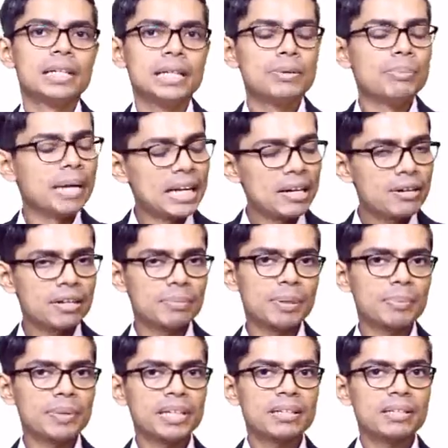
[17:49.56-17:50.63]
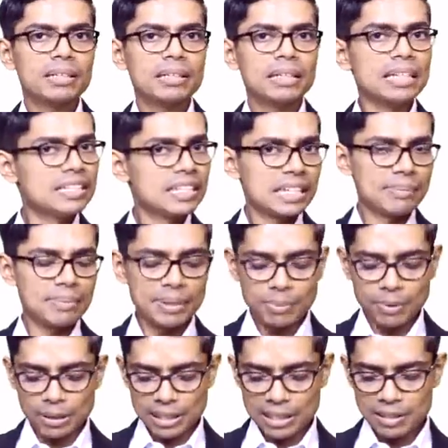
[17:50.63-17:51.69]
You may not remember each and every
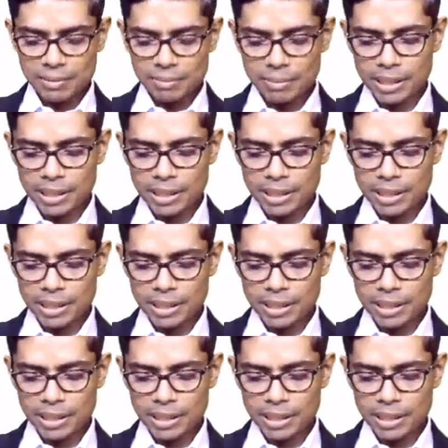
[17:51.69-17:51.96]
voltage,